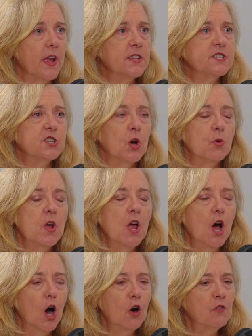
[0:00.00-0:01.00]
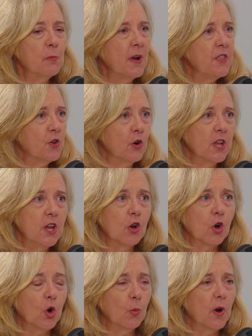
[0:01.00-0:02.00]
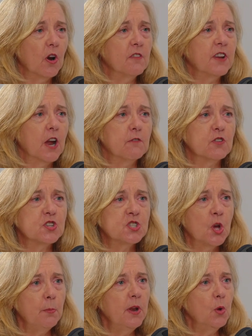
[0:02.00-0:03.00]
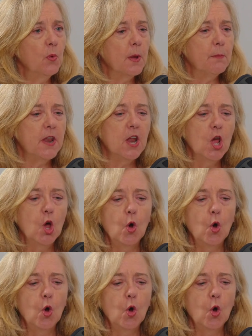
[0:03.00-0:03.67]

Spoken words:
And so over my 30-year career, I've cared for so many women